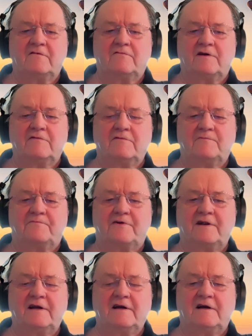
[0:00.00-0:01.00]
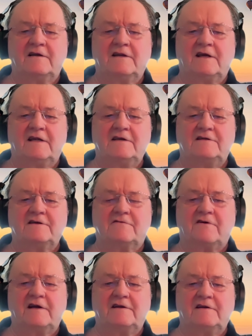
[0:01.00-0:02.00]
We will bring an
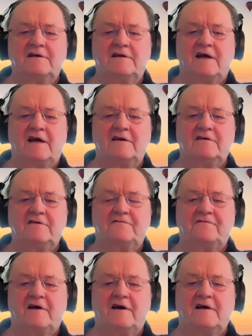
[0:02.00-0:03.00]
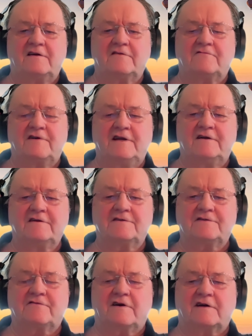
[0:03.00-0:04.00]
integrated end-of-flight
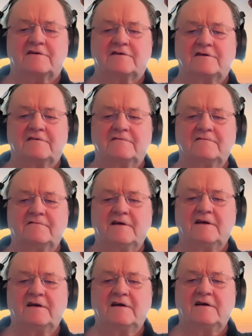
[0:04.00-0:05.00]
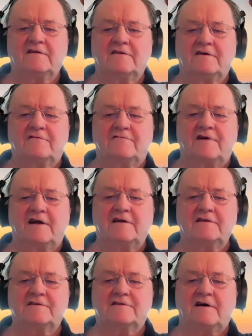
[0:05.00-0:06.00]
reconstruction that
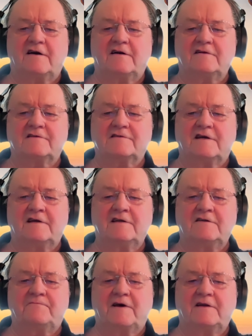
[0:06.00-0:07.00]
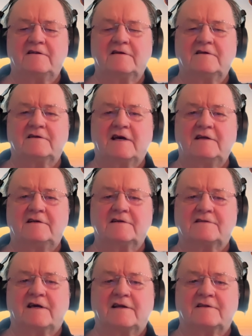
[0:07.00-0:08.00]
reconciles independent
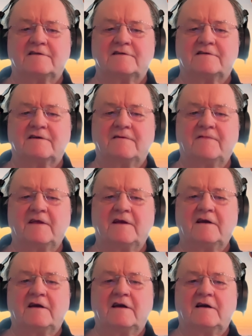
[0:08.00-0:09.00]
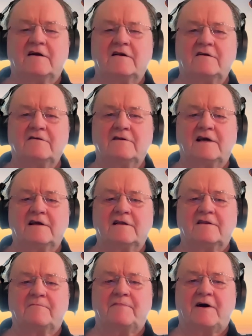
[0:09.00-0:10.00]
datasets,
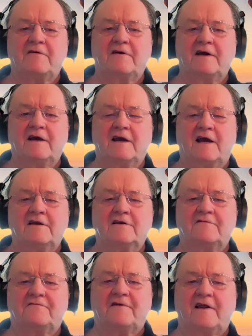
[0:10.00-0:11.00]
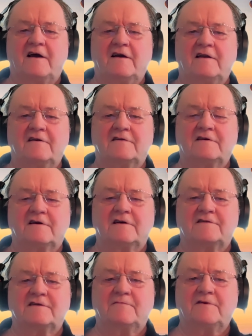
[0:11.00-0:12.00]
including the Boeing end-of-flight
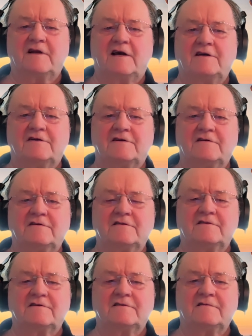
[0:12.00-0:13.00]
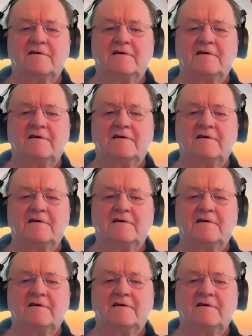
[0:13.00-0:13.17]
simulations,